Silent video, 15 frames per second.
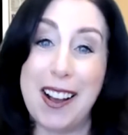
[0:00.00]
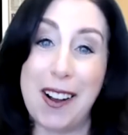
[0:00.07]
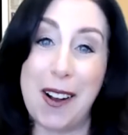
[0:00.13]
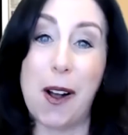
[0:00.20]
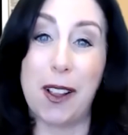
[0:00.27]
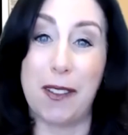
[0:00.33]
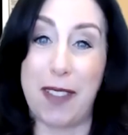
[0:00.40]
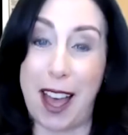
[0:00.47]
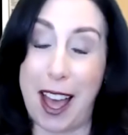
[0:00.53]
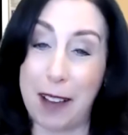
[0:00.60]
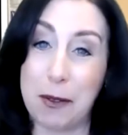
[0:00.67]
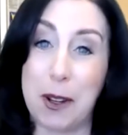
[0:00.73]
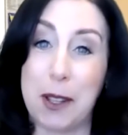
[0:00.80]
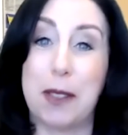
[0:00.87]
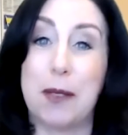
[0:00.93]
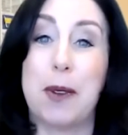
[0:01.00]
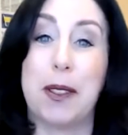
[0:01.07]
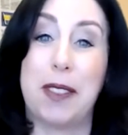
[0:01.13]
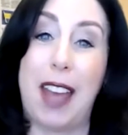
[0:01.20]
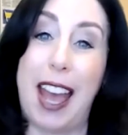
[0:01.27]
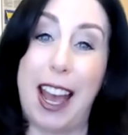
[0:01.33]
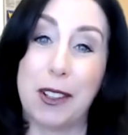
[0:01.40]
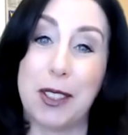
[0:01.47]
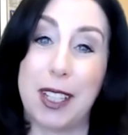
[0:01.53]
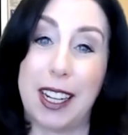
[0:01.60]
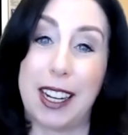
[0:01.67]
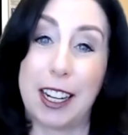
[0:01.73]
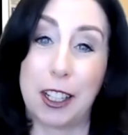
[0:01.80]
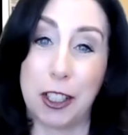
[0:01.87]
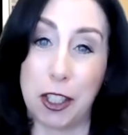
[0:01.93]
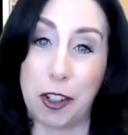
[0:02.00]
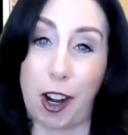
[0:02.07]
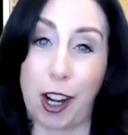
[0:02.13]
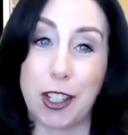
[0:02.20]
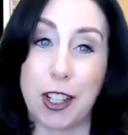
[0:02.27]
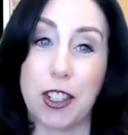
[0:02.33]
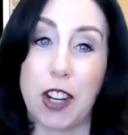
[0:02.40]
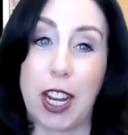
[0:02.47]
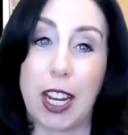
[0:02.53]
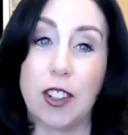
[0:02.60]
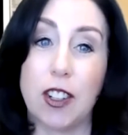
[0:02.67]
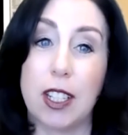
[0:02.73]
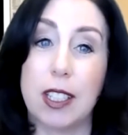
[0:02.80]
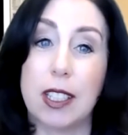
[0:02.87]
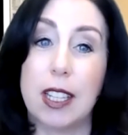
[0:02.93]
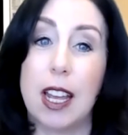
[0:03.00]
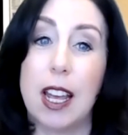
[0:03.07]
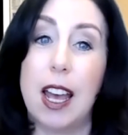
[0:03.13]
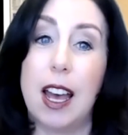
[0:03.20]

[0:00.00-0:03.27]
all of that with, with the housing and construction changes.